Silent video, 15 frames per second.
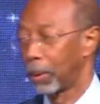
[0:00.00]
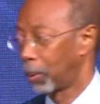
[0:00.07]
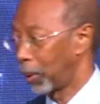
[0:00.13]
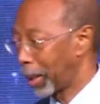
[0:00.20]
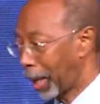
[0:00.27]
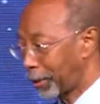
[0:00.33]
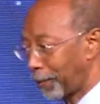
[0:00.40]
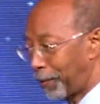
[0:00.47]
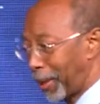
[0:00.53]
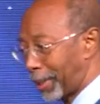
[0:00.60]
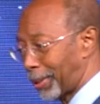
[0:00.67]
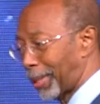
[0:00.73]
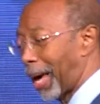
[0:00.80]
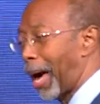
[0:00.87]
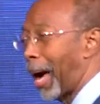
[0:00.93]
We got to
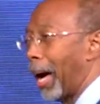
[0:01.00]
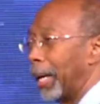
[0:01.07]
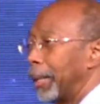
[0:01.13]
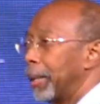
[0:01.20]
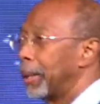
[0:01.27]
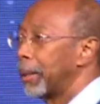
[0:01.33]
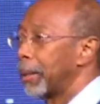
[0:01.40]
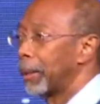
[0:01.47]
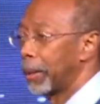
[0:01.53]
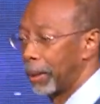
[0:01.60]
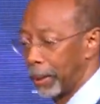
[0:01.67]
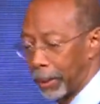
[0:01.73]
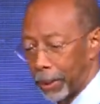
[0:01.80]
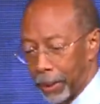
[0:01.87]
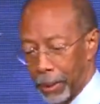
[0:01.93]
fix that.
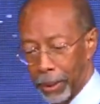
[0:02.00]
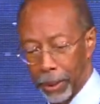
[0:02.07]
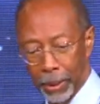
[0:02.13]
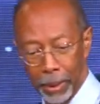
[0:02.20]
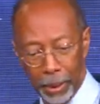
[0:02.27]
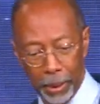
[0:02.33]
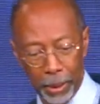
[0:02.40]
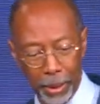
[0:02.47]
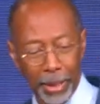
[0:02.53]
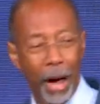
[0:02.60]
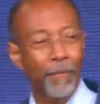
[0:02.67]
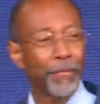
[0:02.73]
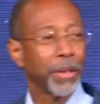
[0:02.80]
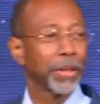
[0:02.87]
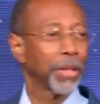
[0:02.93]
And I'll
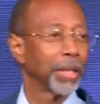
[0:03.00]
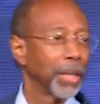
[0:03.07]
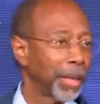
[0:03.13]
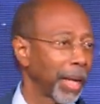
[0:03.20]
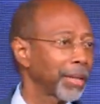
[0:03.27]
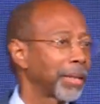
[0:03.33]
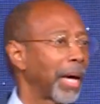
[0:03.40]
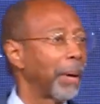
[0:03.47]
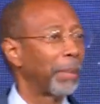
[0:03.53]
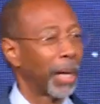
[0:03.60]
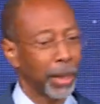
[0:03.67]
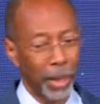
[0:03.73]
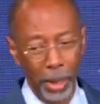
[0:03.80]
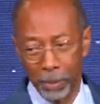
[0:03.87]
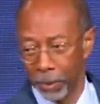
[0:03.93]
fix it the next time I
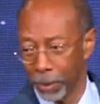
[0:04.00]
come.